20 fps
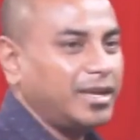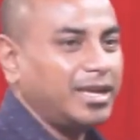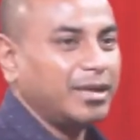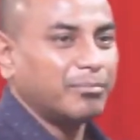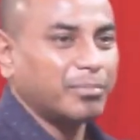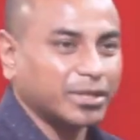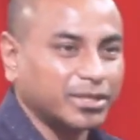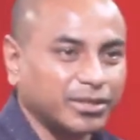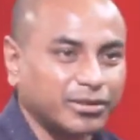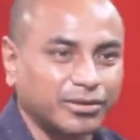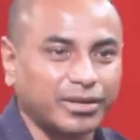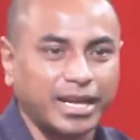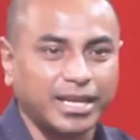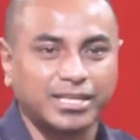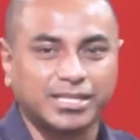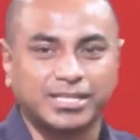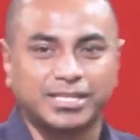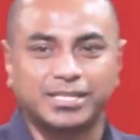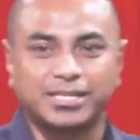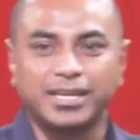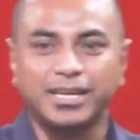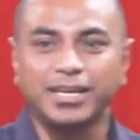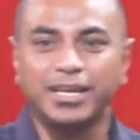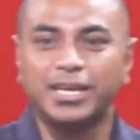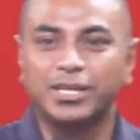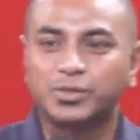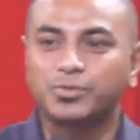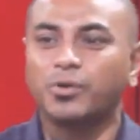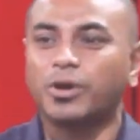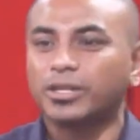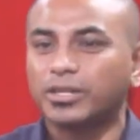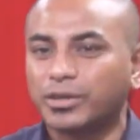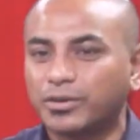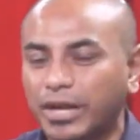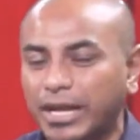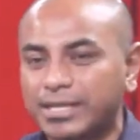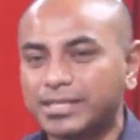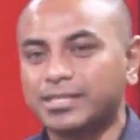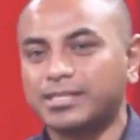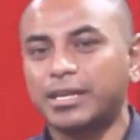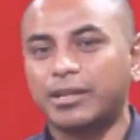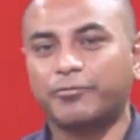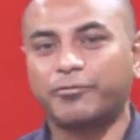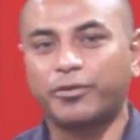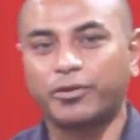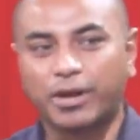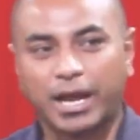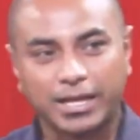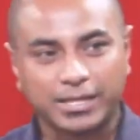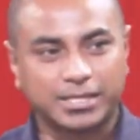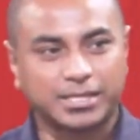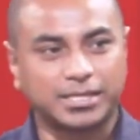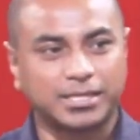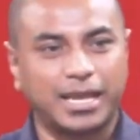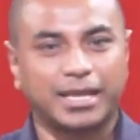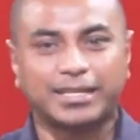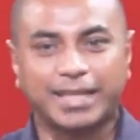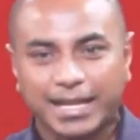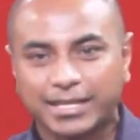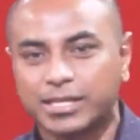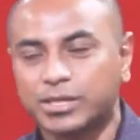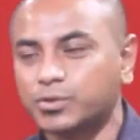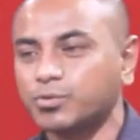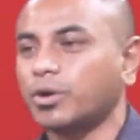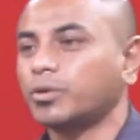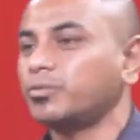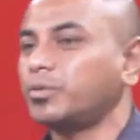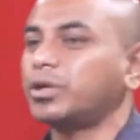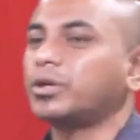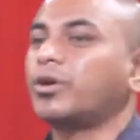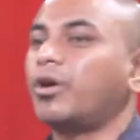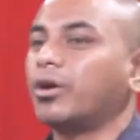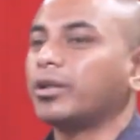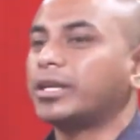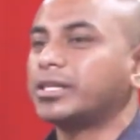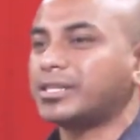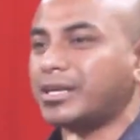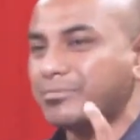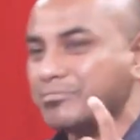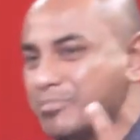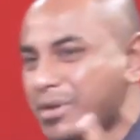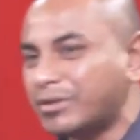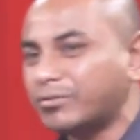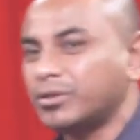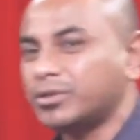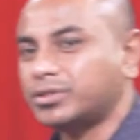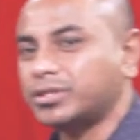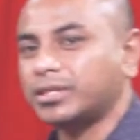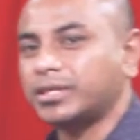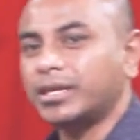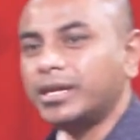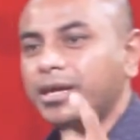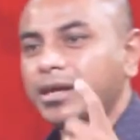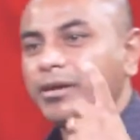But the rest is what Christ did for us, and that is what we call as unmerited